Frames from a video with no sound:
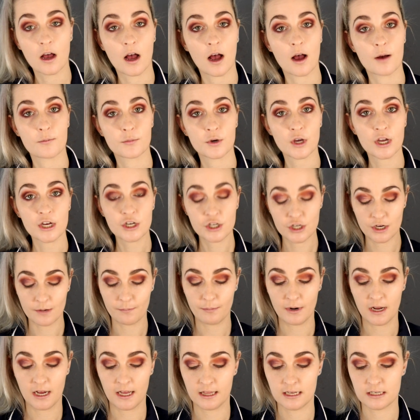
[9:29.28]
I'm going to
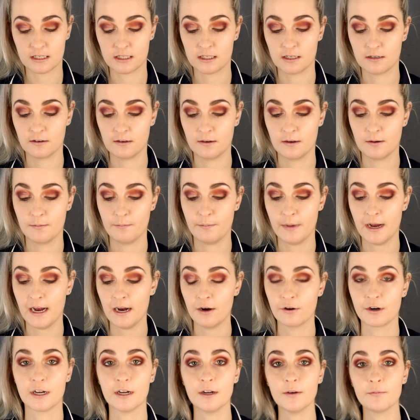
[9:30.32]
apply this
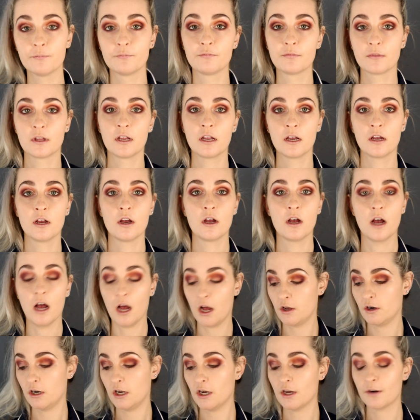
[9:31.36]
powder
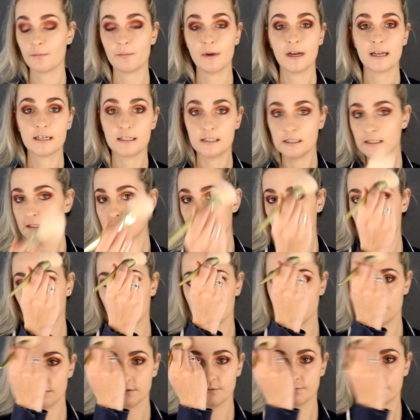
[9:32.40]
only on my
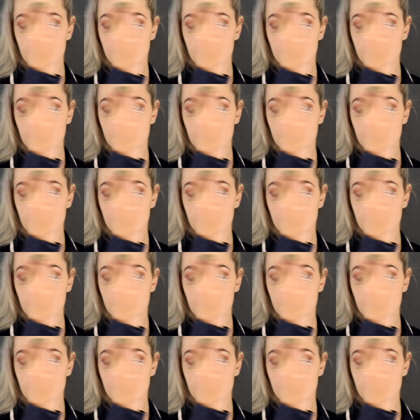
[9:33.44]
T-zone.